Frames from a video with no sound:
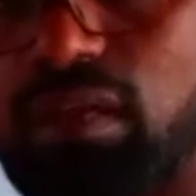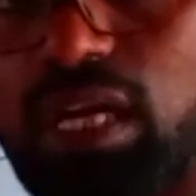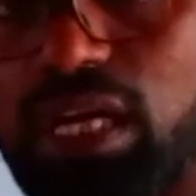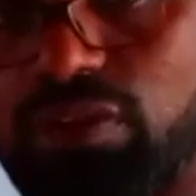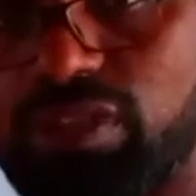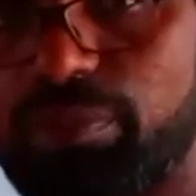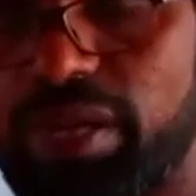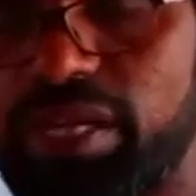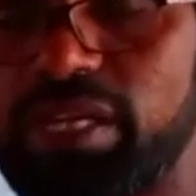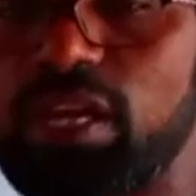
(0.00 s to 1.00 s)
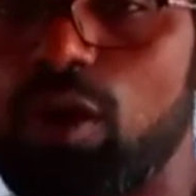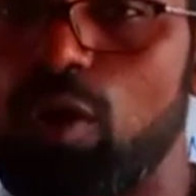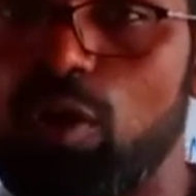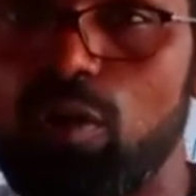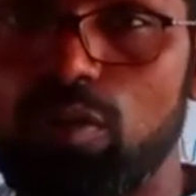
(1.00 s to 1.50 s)
covered by
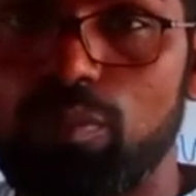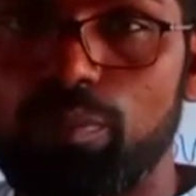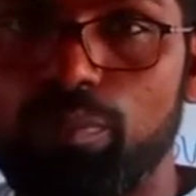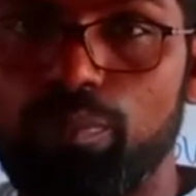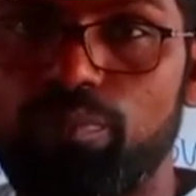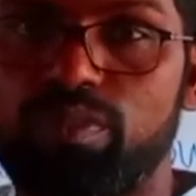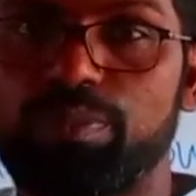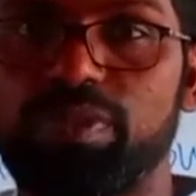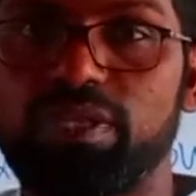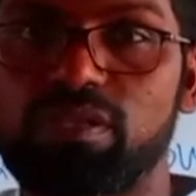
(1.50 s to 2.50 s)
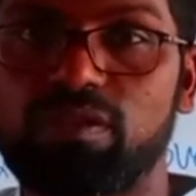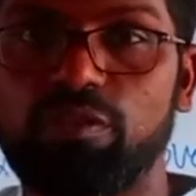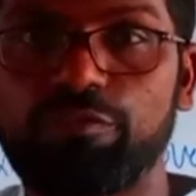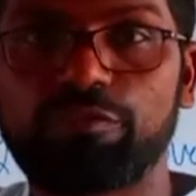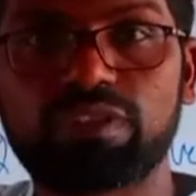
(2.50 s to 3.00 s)
spheres
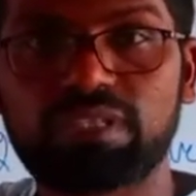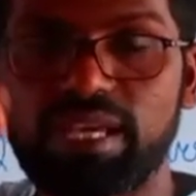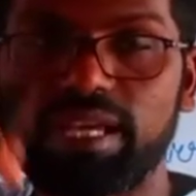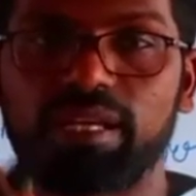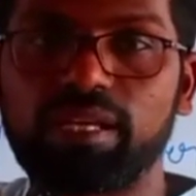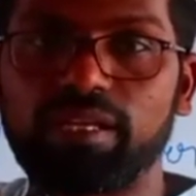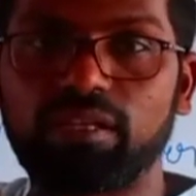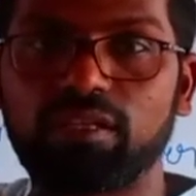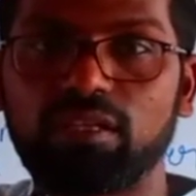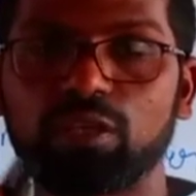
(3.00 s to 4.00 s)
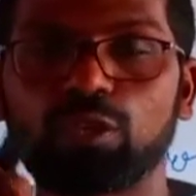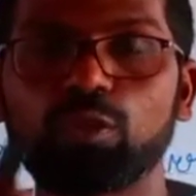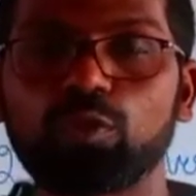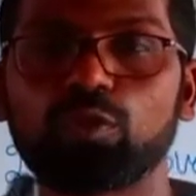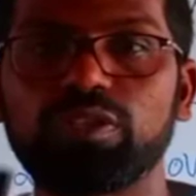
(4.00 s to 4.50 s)
of second layer.
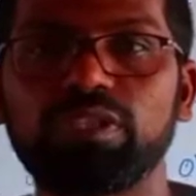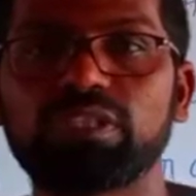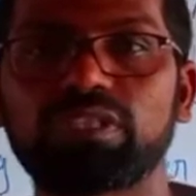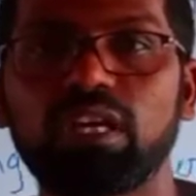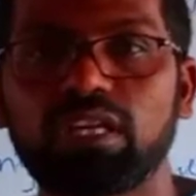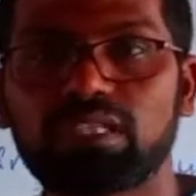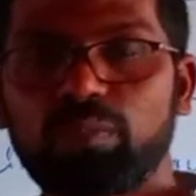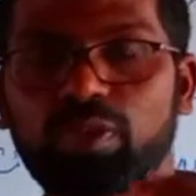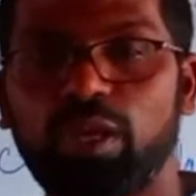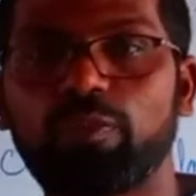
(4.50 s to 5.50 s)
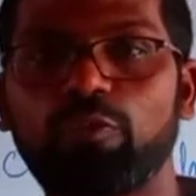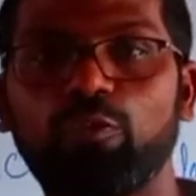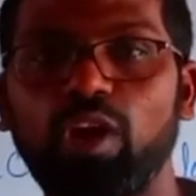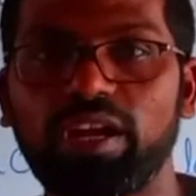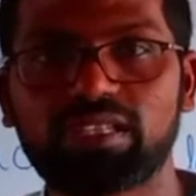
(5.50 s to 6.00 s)
Due to this, some type of
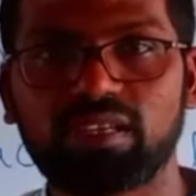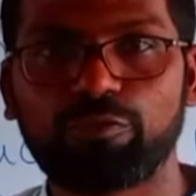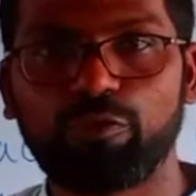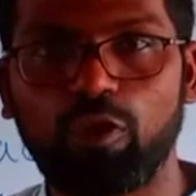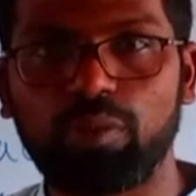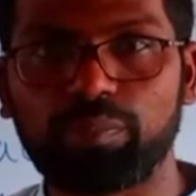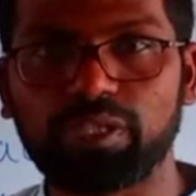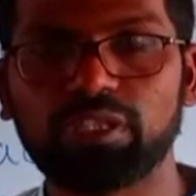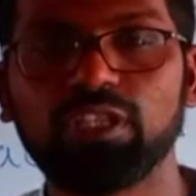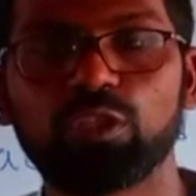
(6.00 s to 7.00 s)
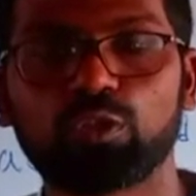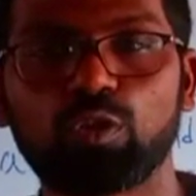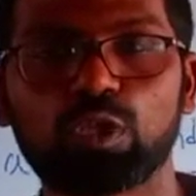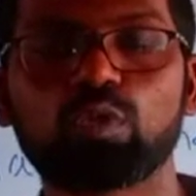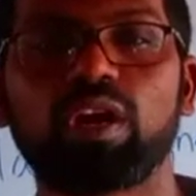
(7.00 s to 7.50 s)
voids are formed.
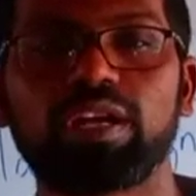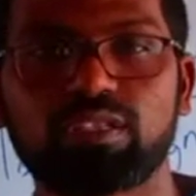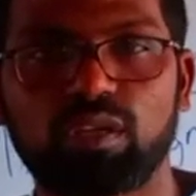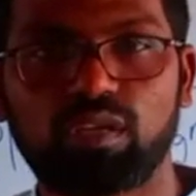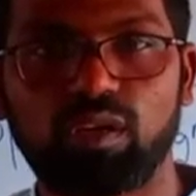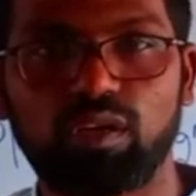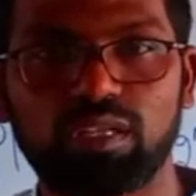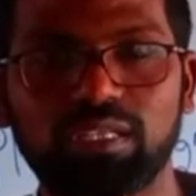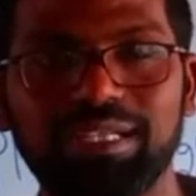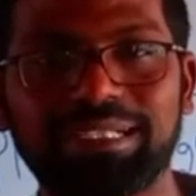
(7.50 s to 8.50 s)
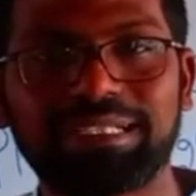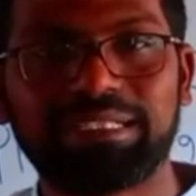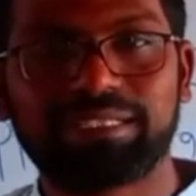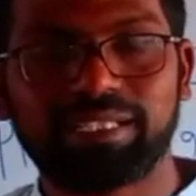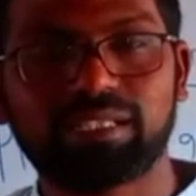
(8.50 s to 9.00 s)
Those voids are called
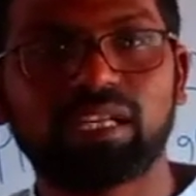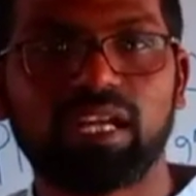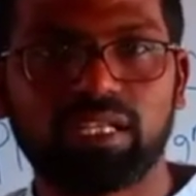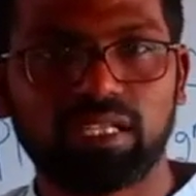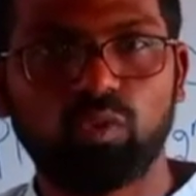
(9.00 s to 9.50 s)
tetrahedral